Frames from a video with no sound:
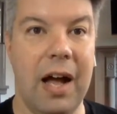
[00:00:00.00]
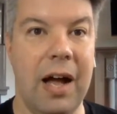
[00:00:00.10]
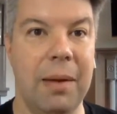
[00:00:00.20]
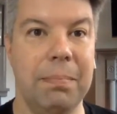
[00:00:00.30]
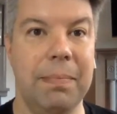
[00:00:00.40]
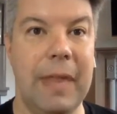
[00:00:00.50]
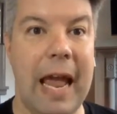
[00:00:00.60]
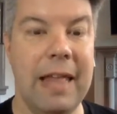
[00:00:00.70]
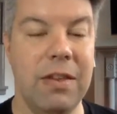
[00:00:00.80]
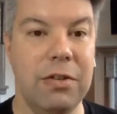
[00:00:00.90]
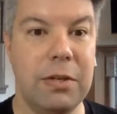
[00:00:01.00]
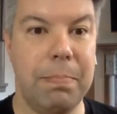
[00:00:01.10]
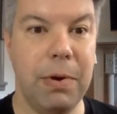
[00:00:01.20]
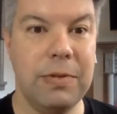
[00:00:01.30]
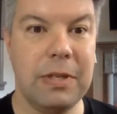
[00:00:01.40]
Um, and they're
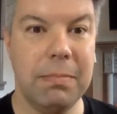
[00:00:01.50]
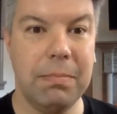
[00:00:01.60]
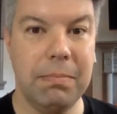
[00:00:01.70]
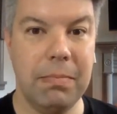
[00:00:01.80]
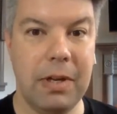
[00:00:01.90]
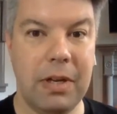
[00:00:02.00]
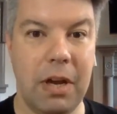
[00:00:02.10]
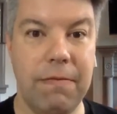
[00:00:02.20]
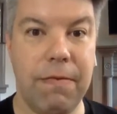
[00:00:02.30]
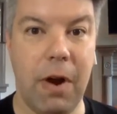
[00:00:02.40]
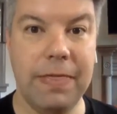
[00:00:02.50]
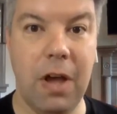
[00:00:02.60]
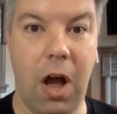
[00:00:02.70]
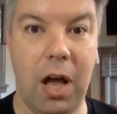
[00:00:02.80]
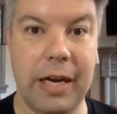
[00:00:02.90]
supposed to confront
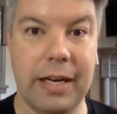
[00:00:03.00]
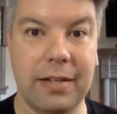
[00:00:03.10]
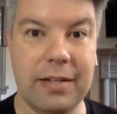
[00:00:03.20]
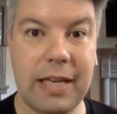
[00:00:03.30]
the audience.